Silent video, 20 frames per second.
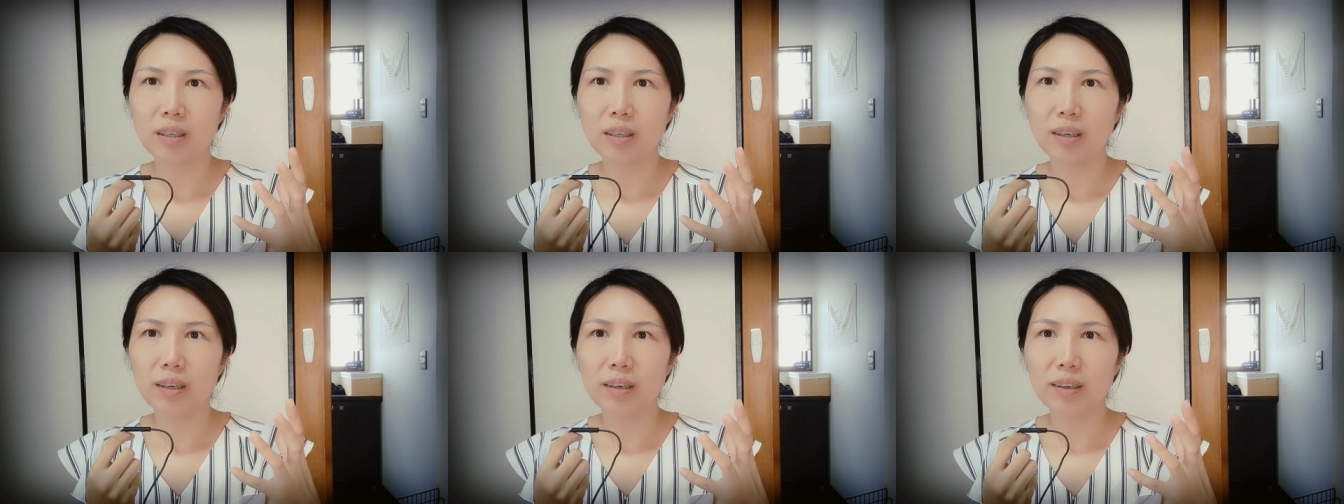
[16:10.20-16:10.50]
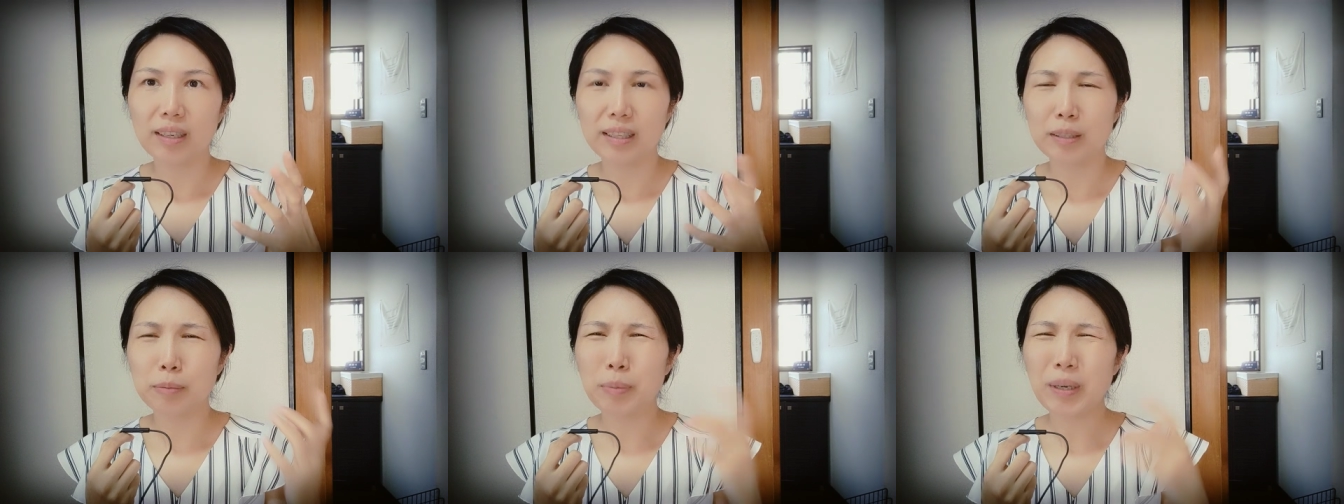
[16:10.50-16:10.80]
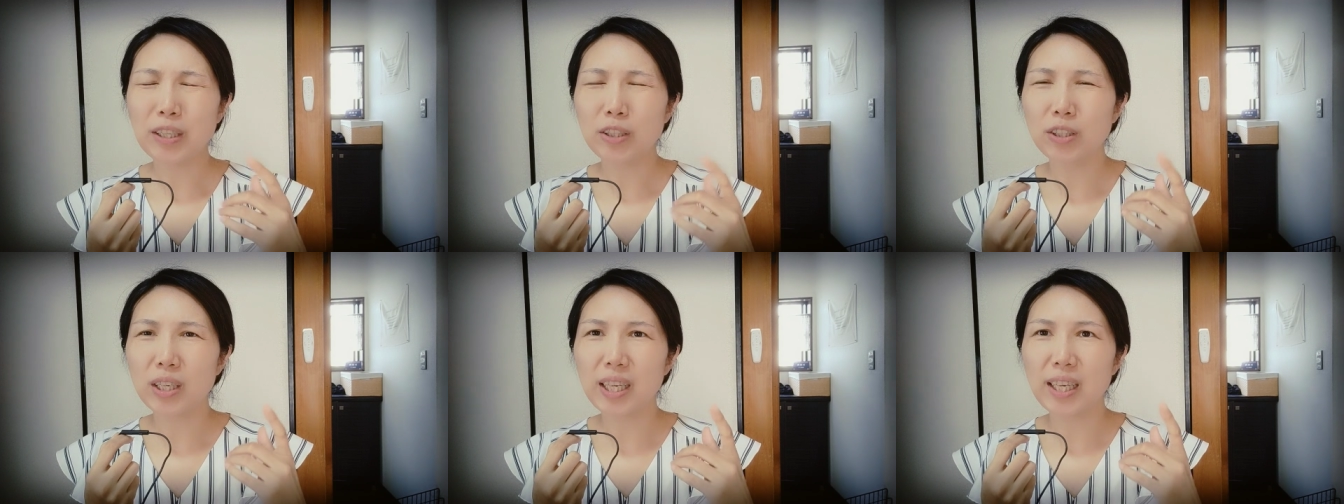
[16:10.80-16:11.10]
uh,
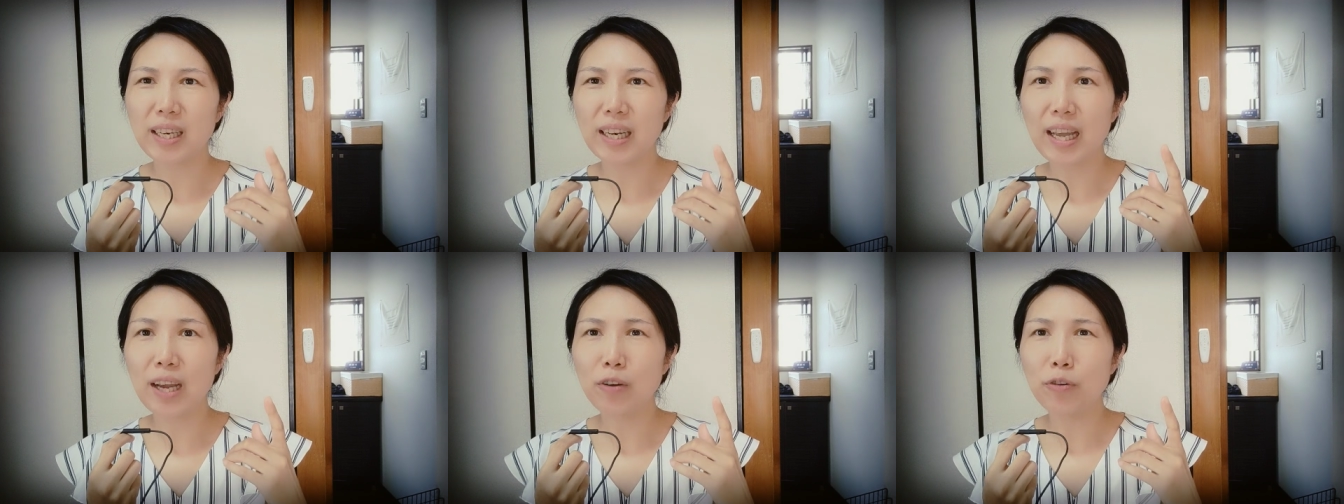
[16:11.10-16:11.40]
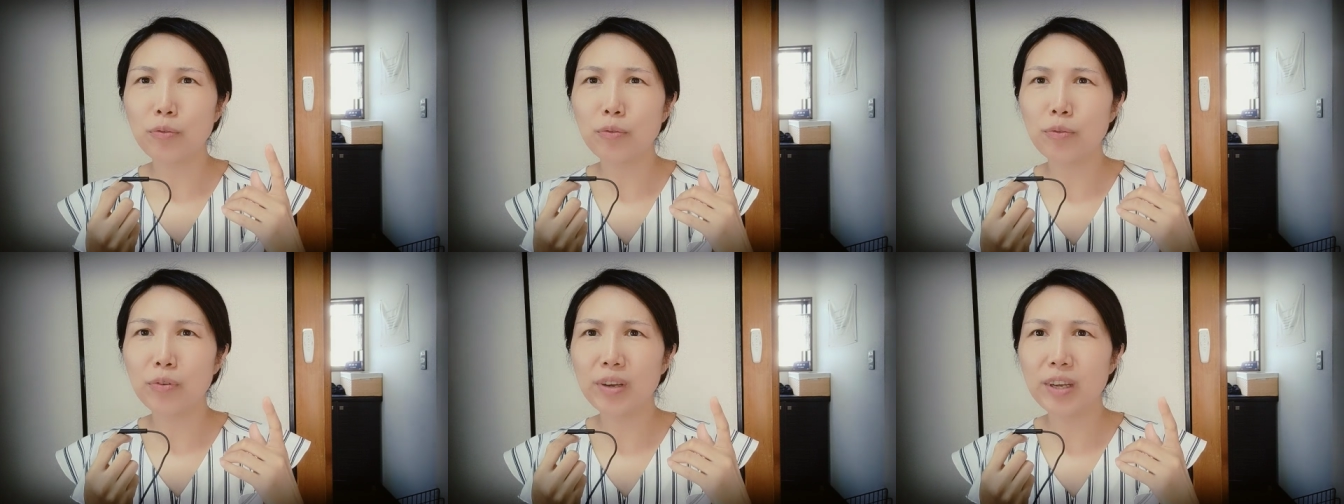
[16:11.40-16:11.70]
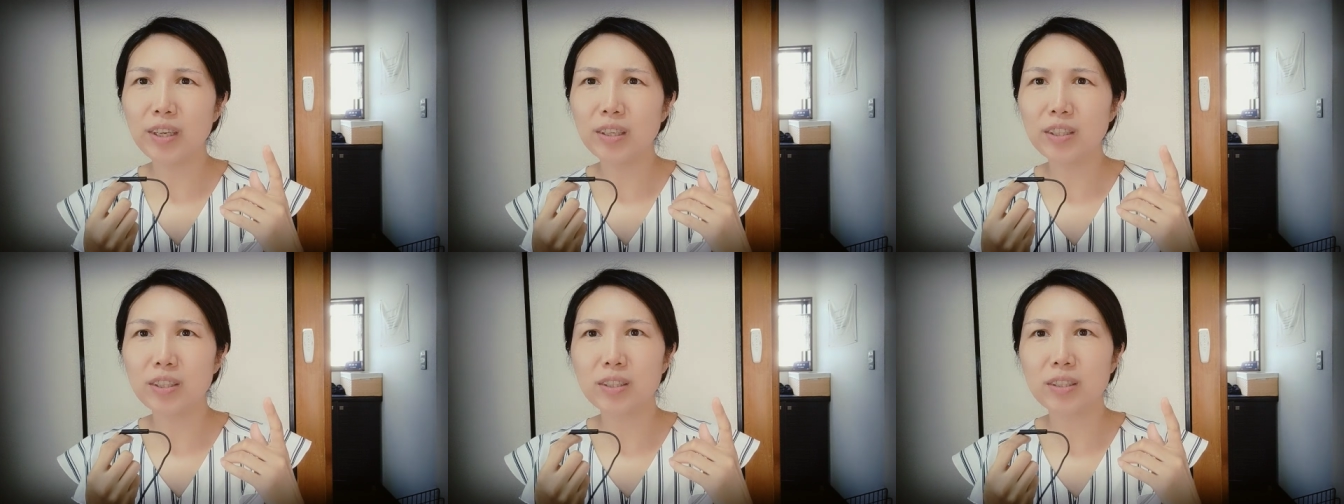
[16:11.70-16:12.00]
especially
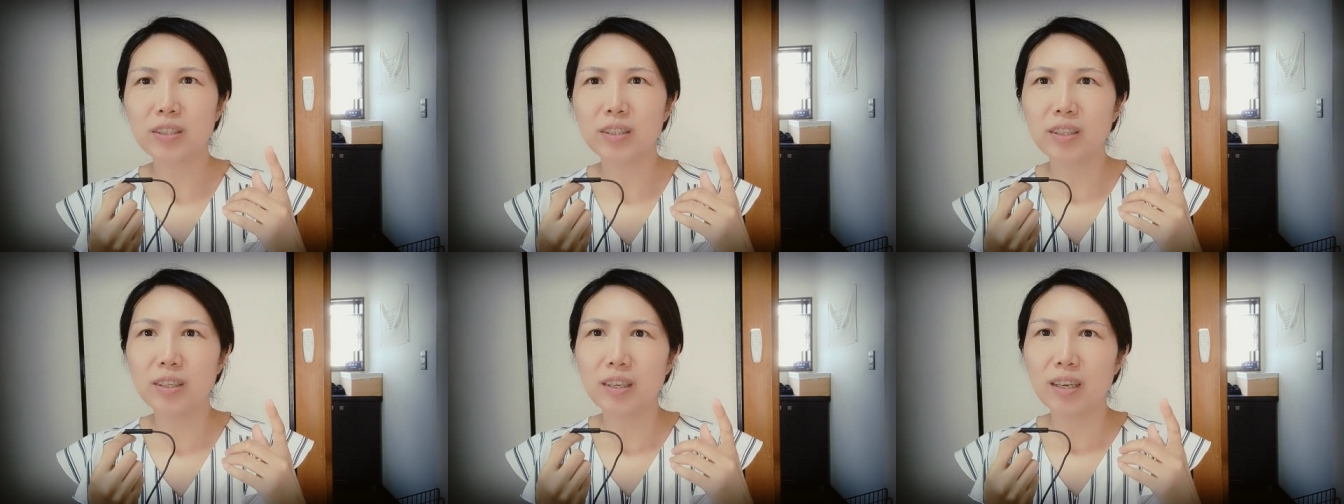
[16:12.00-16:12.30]
language,